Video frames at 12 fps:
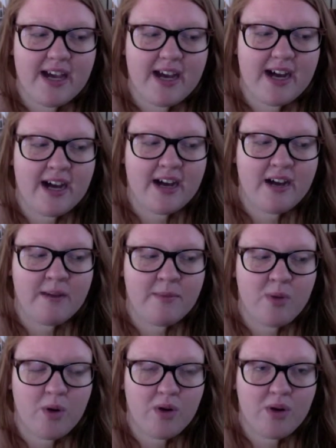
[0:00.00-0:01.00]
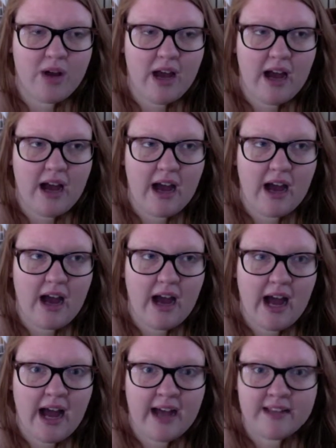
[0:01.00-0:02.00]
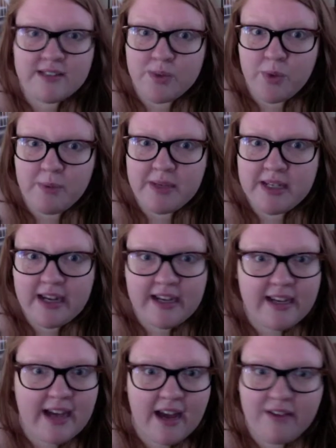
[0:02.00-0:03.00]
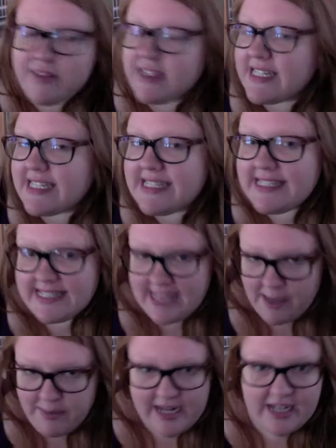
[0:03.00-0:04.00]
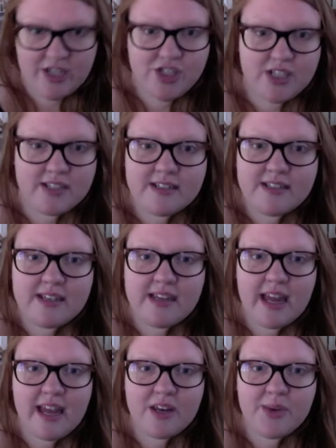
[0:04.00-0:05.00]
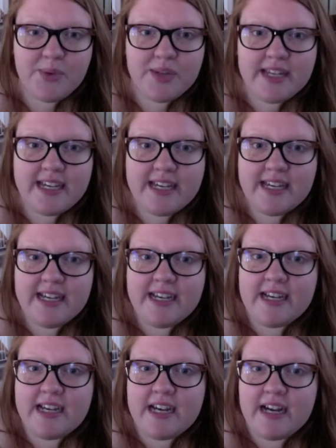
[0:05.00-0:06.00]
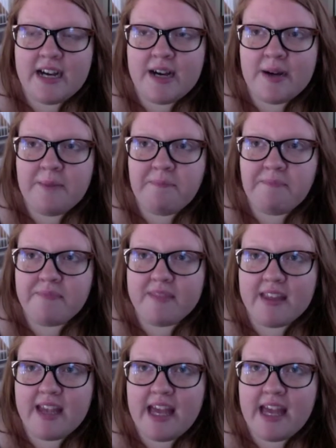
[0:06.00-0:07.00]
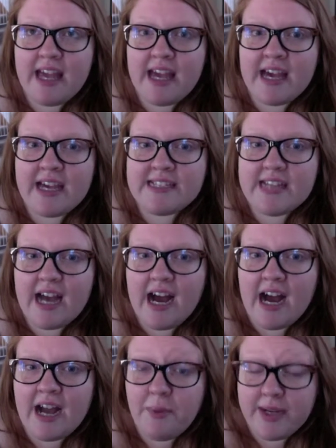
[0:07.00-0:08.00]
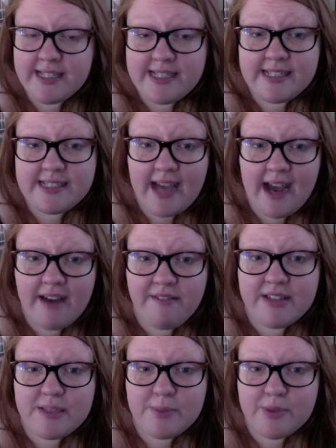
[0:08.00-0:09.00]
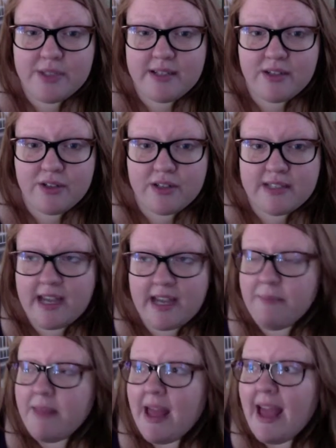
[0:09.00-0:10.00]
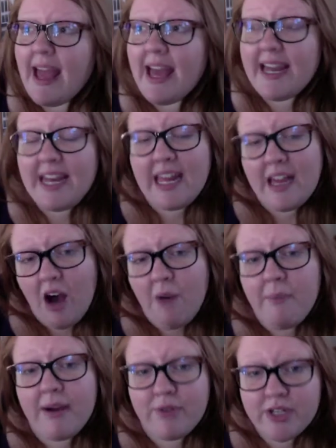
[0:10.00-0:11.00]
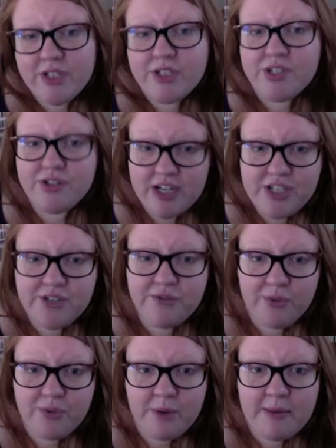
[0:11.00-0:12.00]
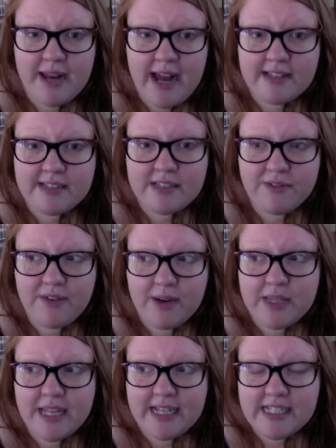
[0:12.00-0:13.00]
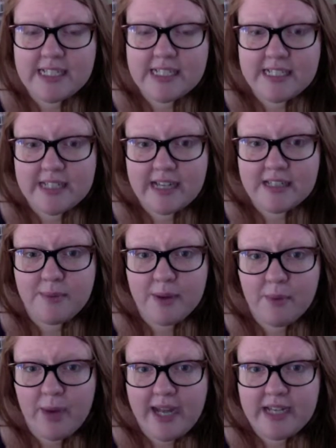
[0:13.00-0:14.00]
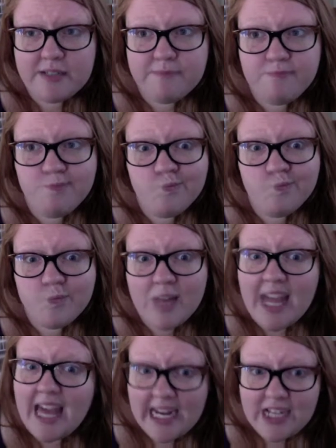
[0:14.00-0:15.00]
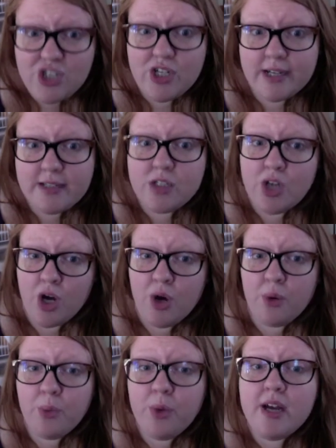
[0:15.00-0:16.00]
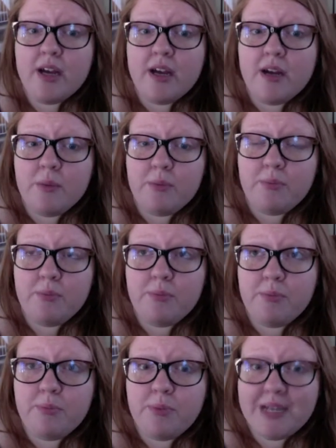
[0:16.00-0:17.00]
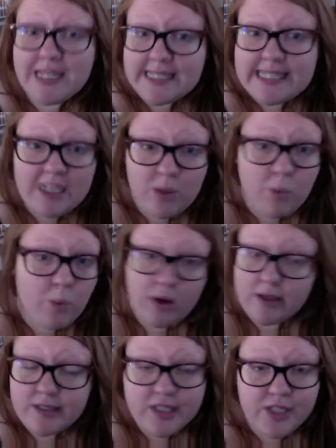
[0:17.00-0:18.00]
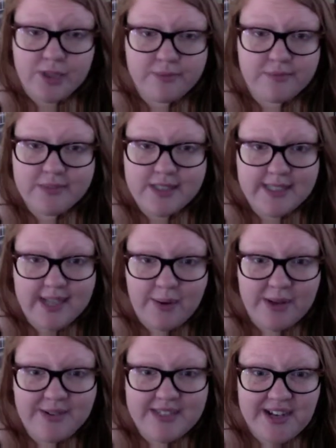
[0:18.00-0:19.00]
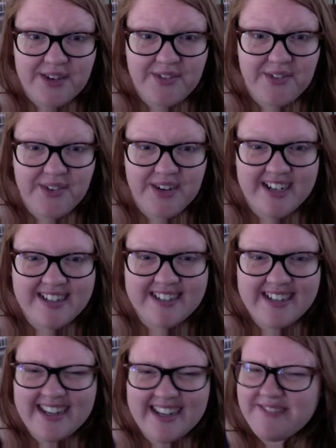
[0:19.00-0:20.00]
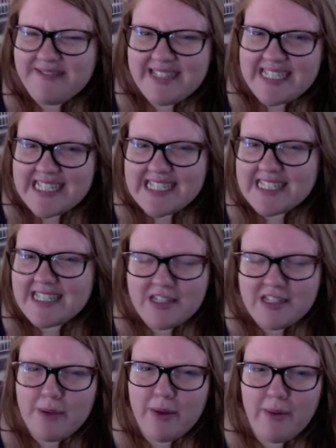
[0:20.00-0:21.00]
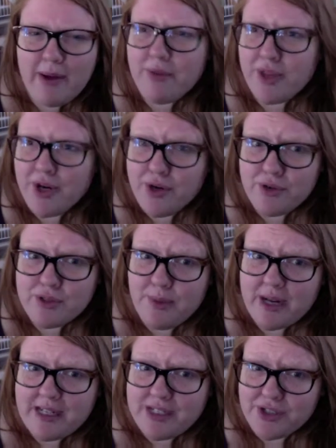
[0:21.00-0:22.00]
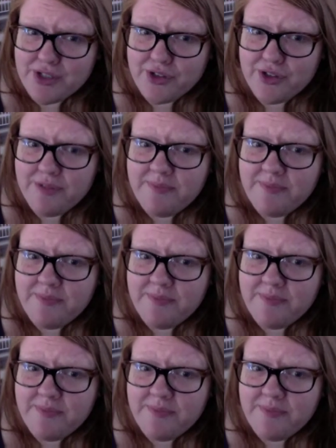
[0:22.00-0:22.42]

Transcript: As a woman, I have an examination annually. And I went in to have this particular exam. And on my registration form, it asked if I would like to discuss my weight. And I checked no because I didn't want to. It's not what I was there for. I don't need to discuss my weight with a nurse practitioner.